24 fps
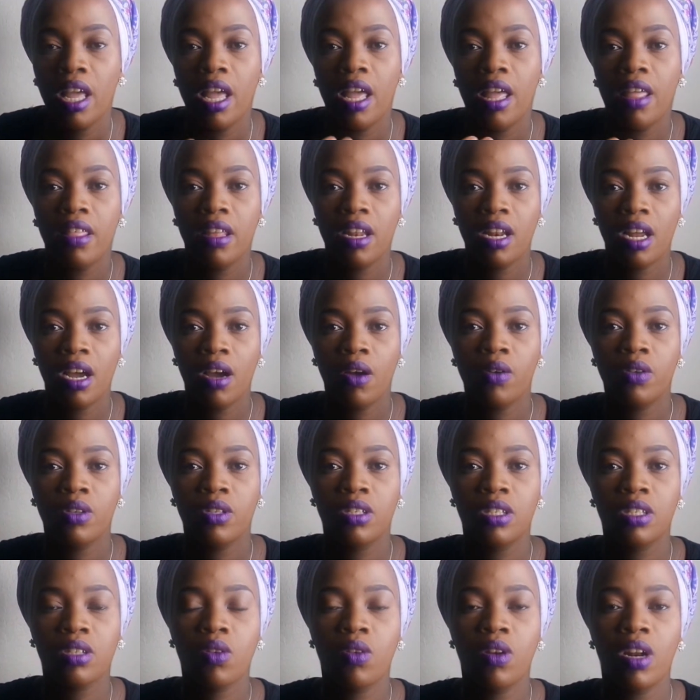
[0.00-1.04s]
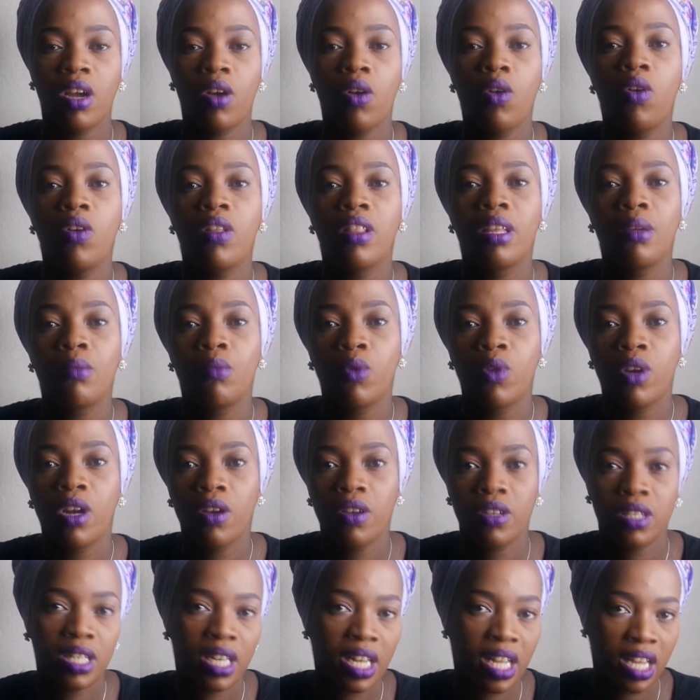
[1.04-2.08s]
And then I was going to call them when I
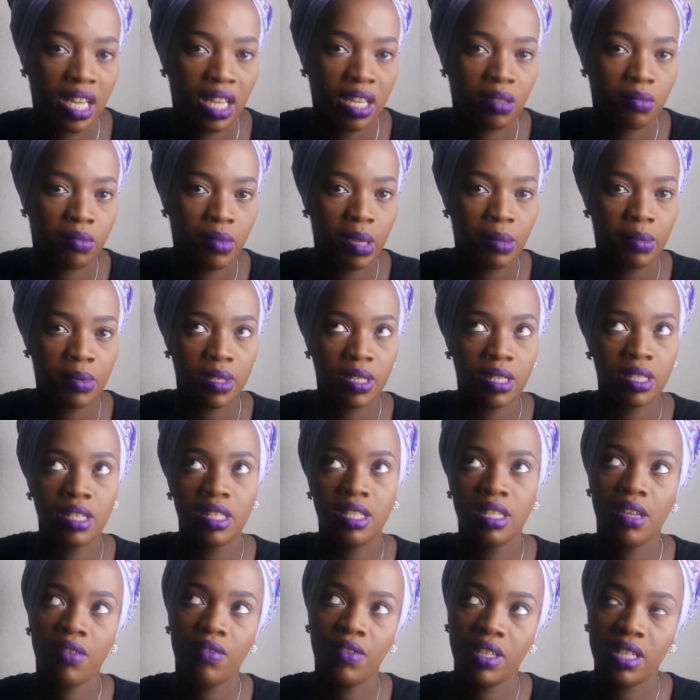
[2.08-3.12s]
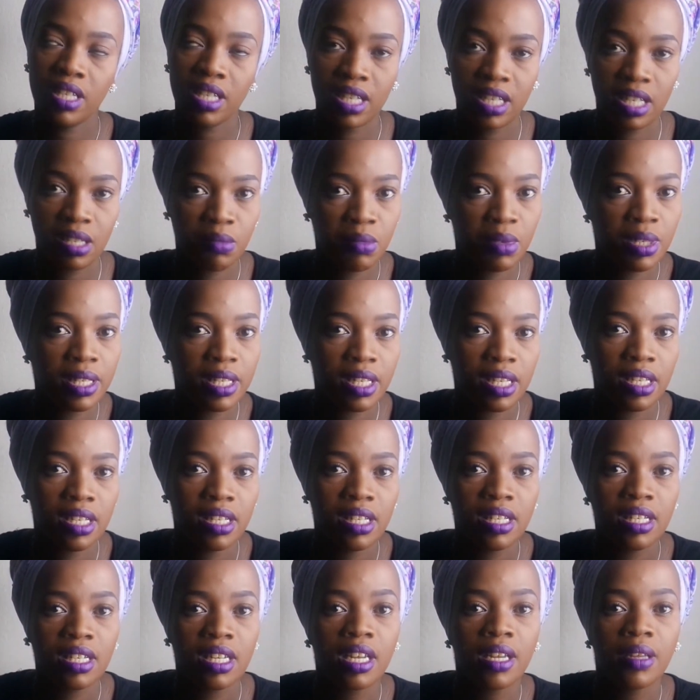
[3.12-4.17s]
was like maybe 7
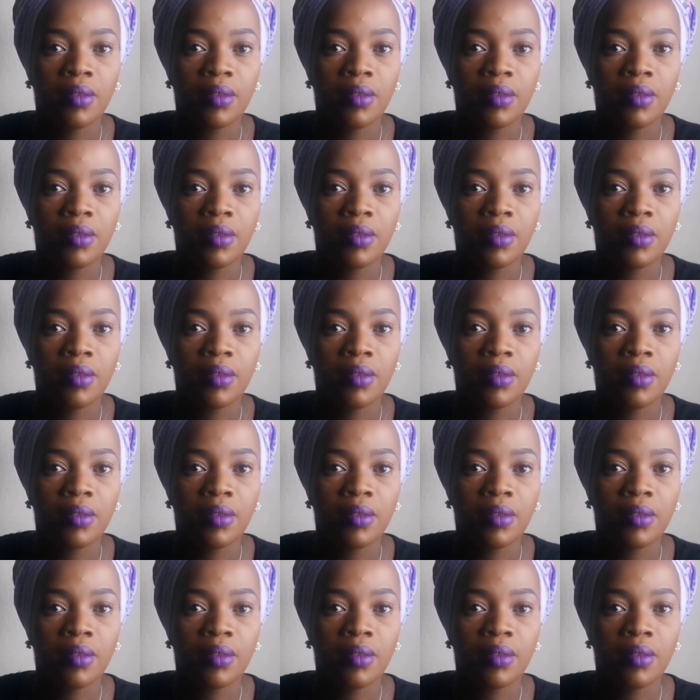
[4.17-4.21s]
centimeters,